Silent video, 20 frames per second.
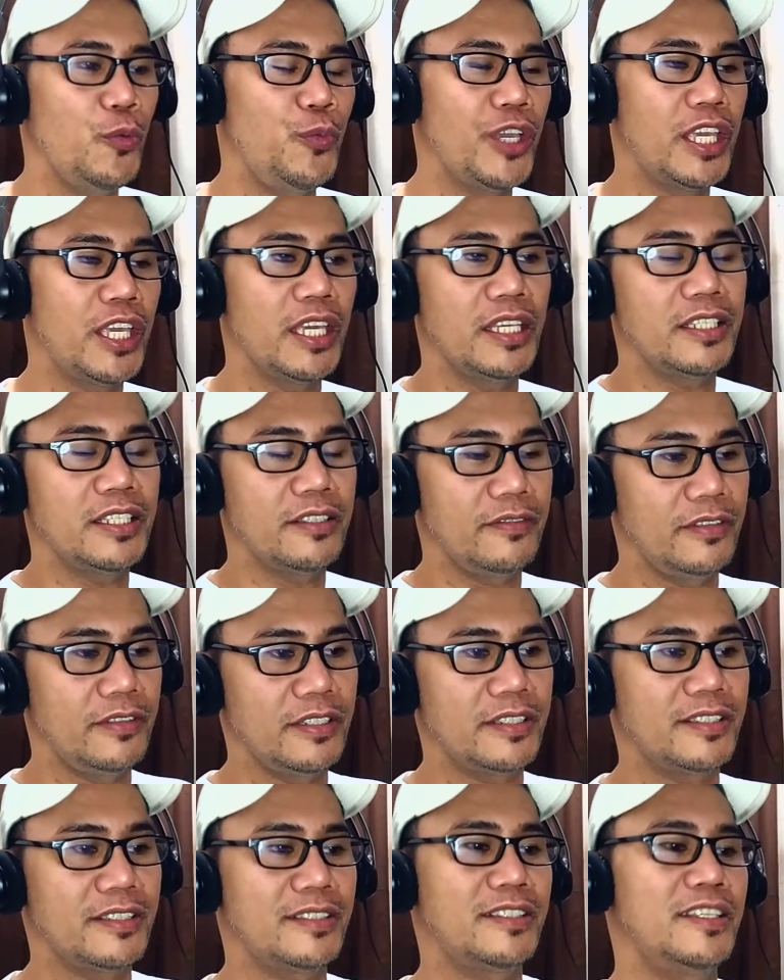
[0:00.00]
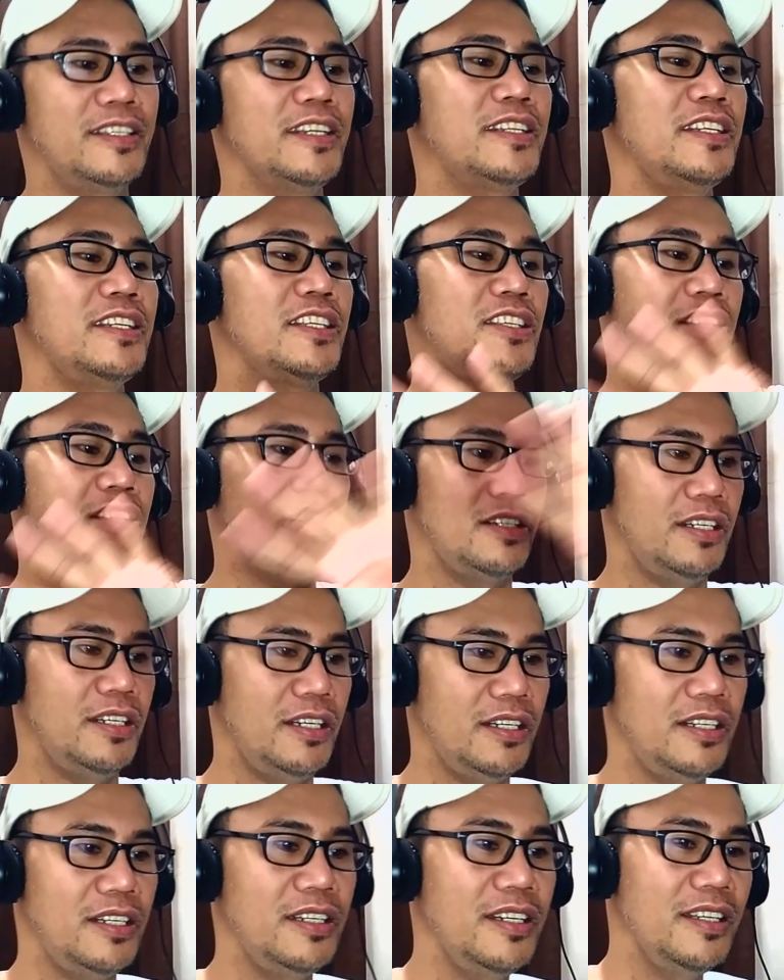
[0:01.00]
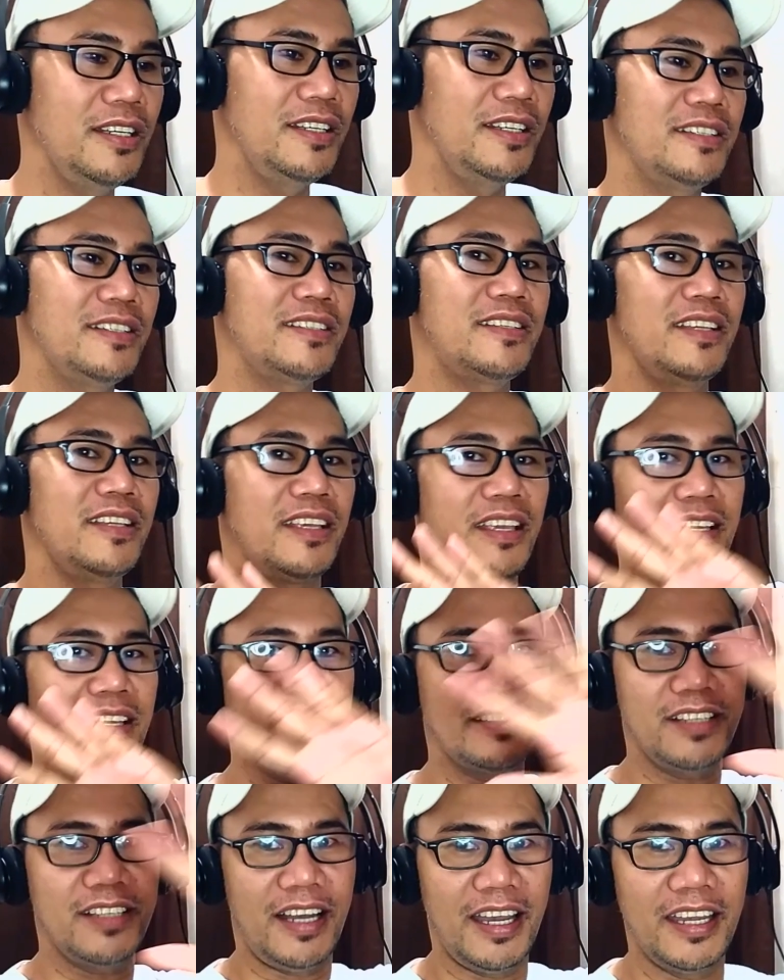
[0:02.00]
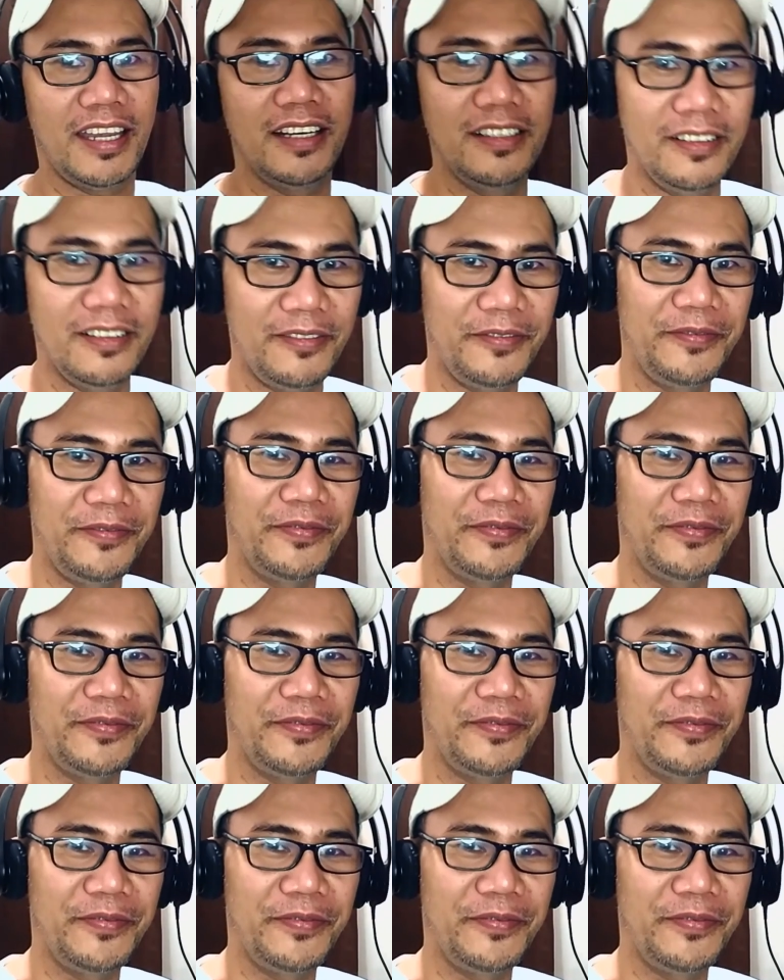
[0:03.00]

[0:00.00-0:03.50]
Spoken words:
because of his signature singing style.